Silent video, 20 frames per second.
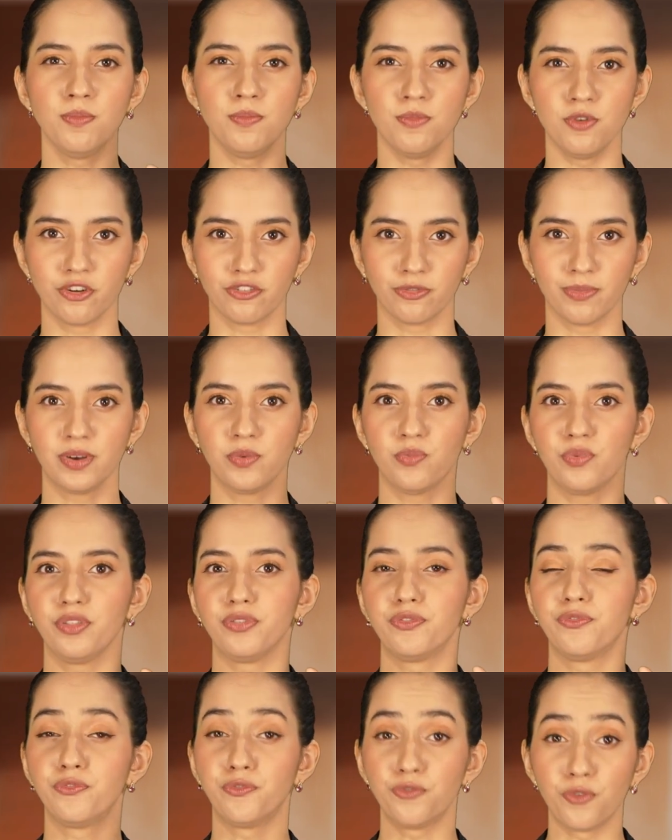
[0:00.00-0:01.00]
movement
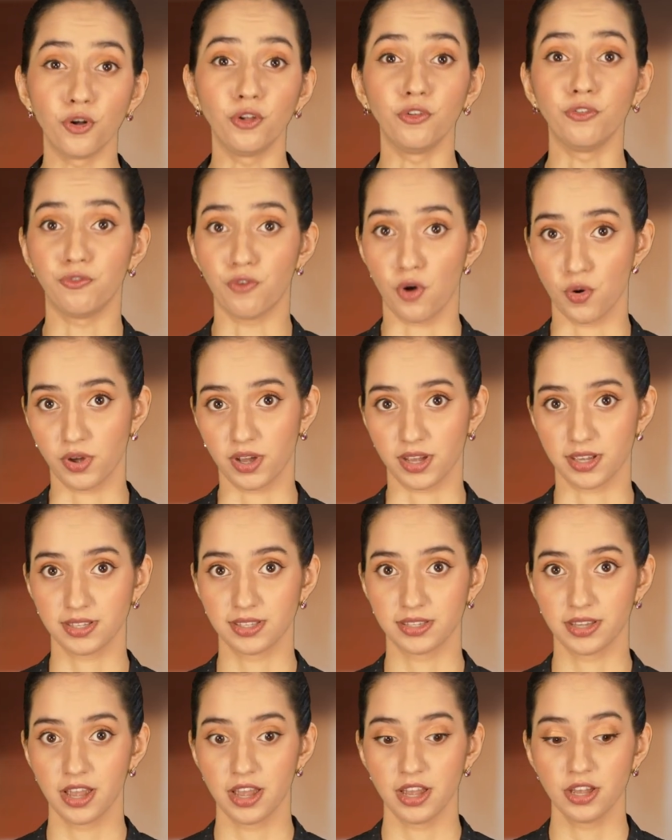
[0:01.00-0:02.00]
with full
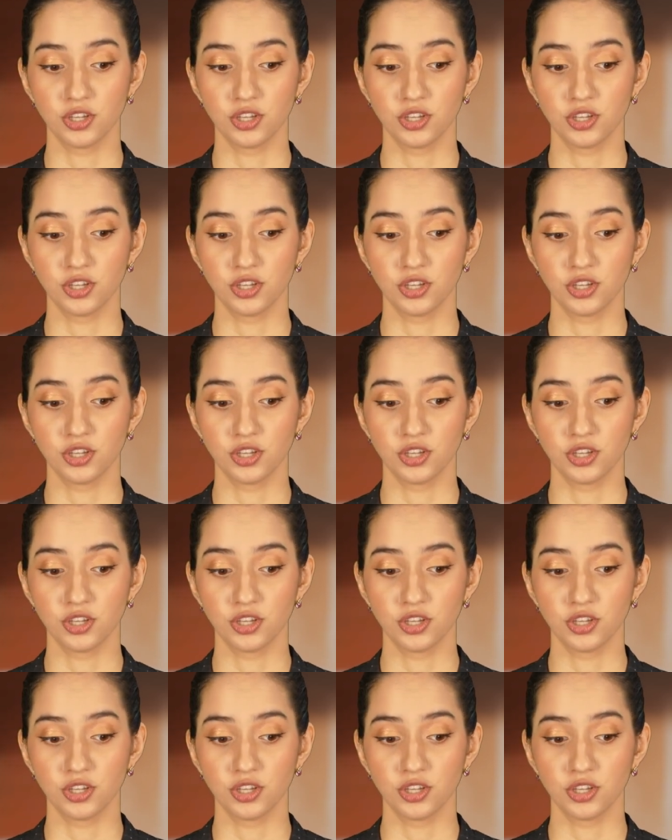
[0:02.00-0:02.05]
focus.